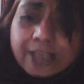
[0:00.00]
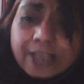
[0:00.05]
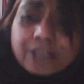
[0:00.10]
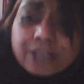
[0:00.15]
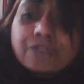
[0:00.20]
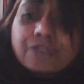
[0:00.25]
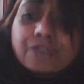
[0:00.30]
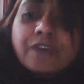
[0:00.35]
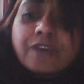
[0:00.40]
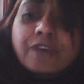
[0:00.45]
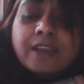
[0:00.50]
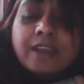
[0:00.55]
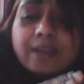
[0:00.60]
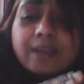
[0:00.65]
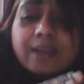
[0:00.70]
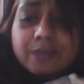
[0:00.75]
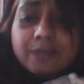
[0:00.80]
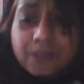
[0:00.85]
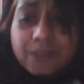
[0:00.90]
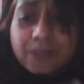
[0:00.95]
to find
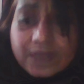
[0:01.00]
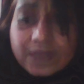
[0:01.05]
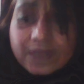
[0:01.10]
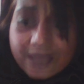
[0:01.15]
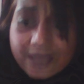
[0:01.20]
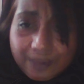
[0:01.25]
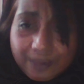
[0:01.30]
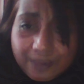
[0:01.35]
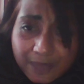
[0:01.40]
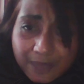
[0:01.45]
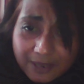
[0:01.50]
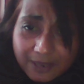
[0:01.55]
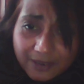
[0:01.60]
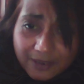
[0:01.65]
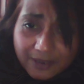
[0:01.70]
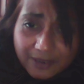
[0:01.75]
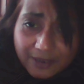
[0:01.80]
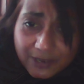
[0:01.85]
out that you can get meters